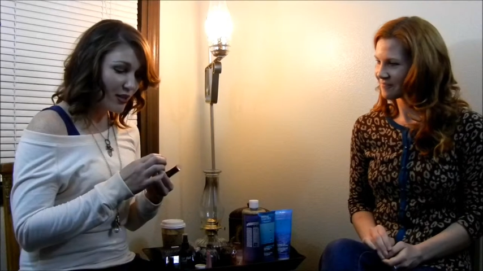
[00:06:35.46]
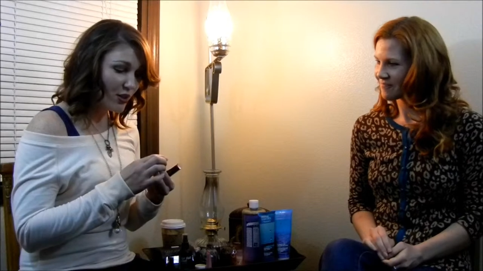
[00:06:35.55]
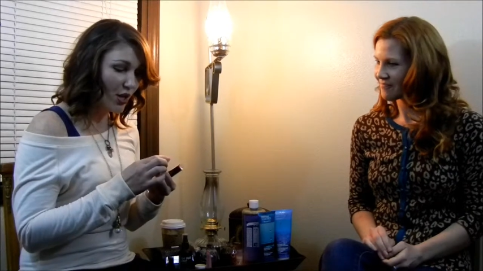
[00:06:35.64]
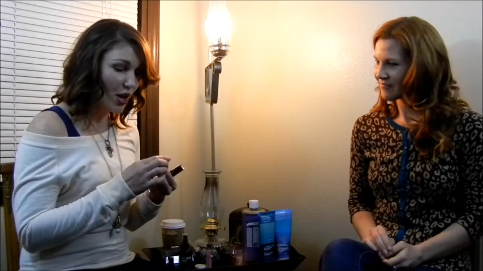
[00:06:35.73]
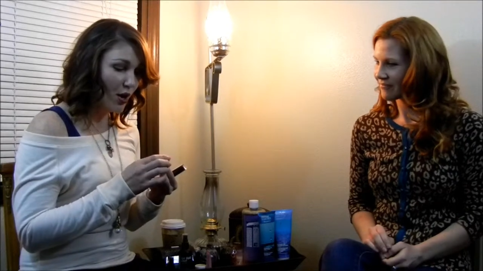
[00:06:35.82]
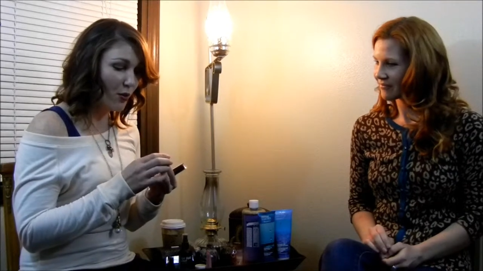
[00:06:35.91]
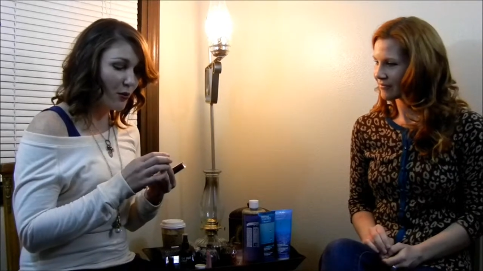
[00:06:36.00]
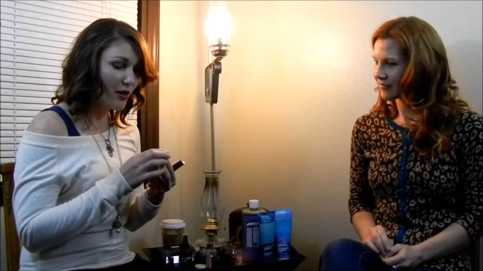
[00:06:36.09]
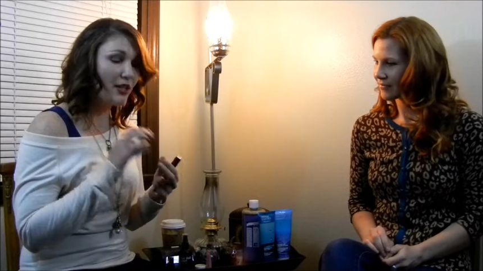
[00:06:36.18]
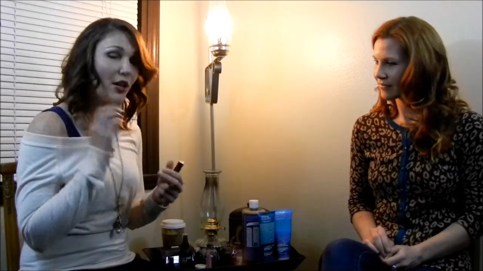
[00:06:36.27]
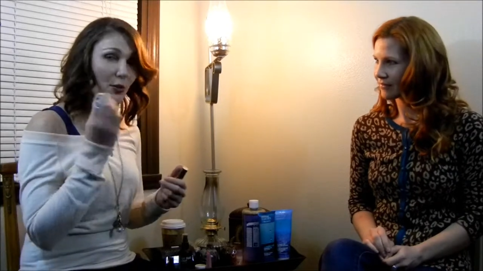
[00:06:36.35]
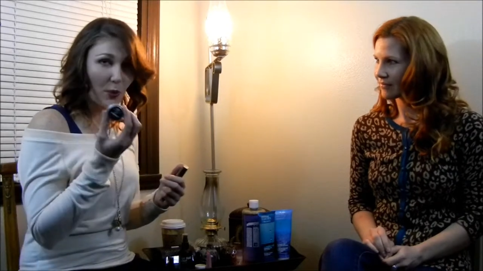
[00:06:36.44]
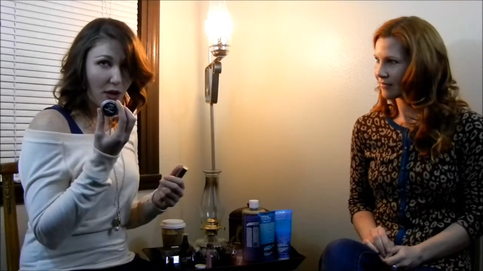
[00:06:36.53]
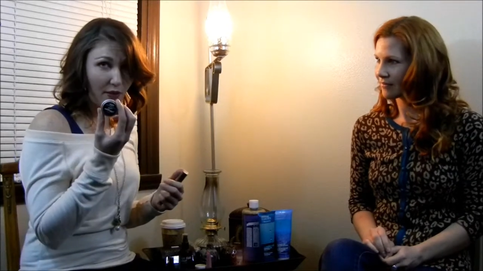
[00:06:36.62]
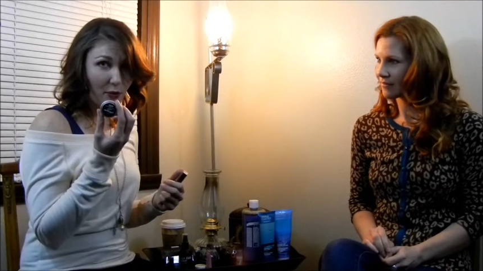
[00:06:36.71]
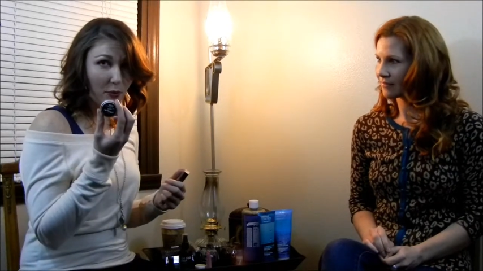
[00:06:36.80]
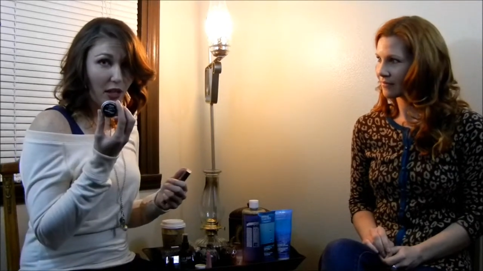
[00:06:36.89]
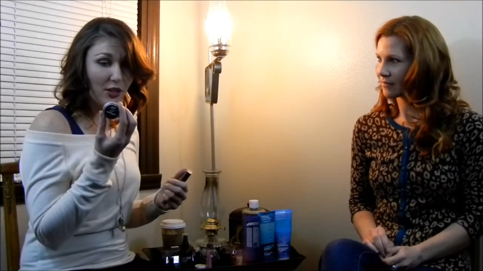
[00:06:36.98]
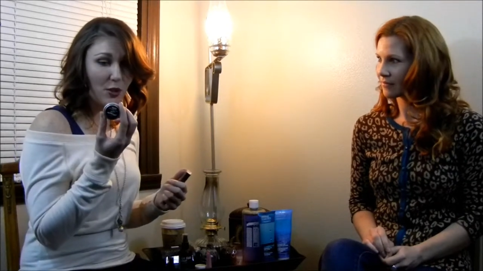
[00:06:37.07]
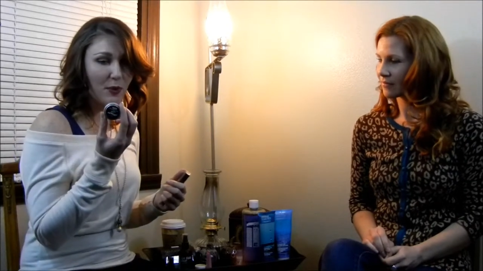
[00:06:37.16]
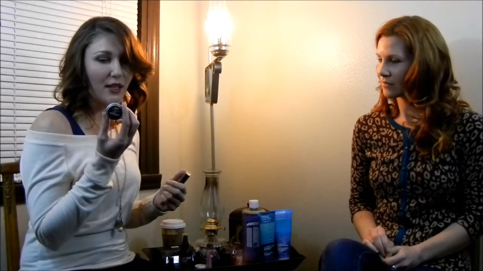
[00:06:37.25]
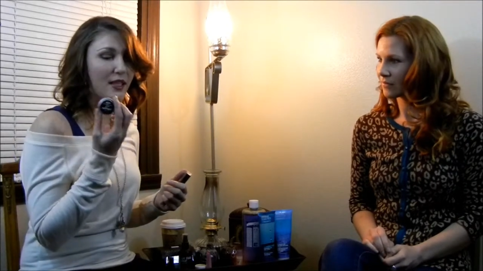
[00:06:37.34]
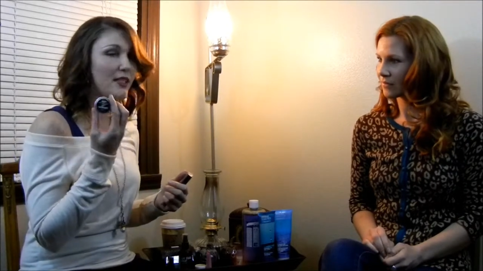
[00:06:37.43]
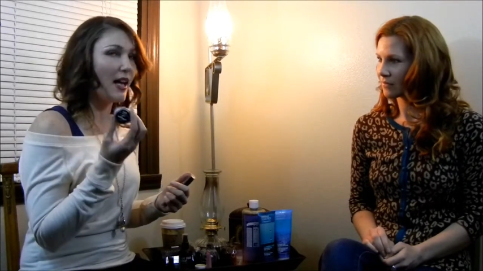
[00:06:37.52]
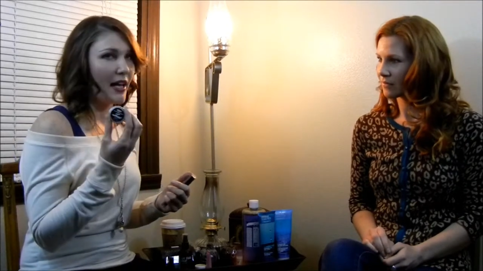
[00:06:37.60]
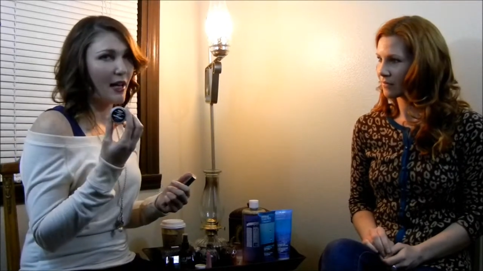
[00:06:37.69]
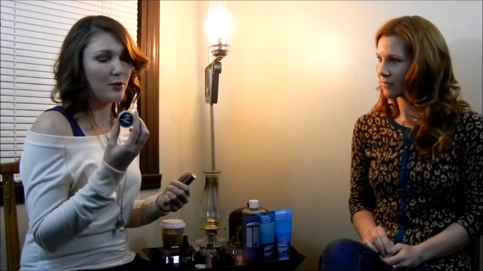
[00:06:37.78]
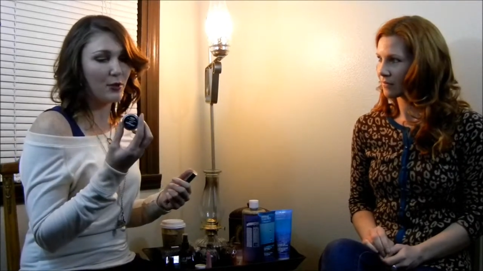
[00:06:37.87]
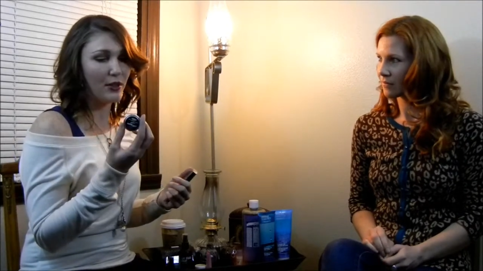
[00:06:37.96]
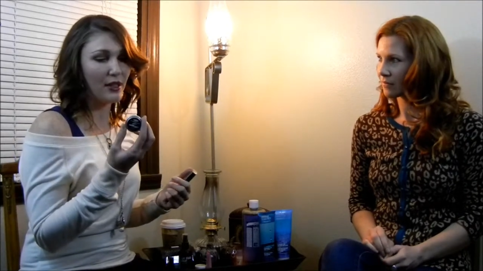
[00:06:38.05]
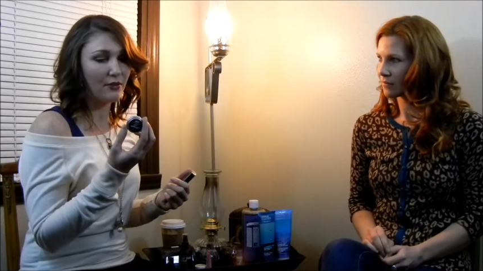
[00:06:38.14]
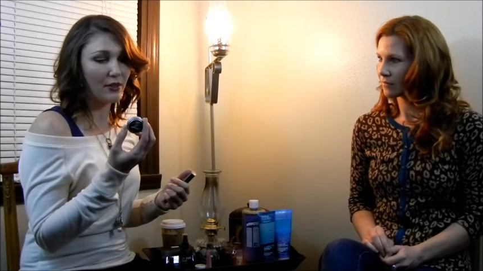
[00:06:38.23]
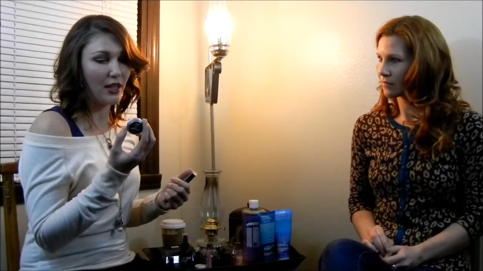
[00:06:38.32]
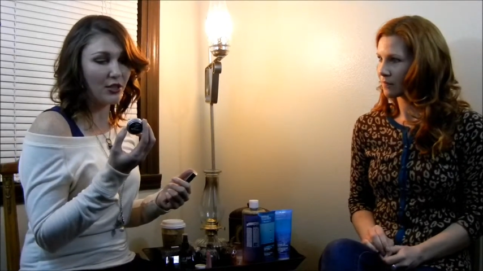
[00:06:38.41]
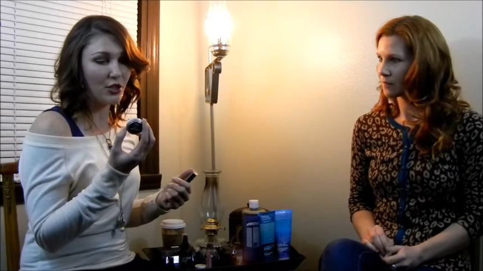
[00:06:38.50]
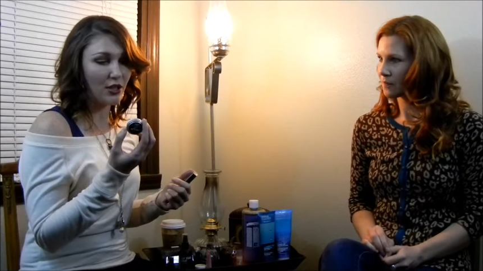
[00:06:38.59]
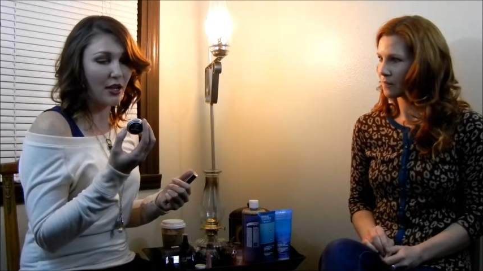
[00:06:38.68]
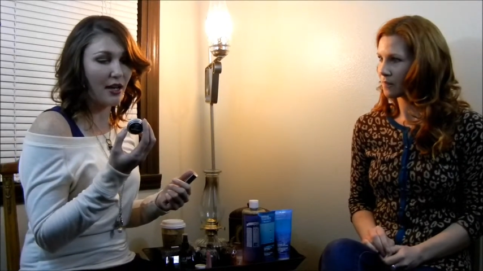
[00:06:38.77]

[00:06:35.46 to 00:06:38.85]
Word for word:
Speaker 1: so another product from Lush because I absolutely love Lush.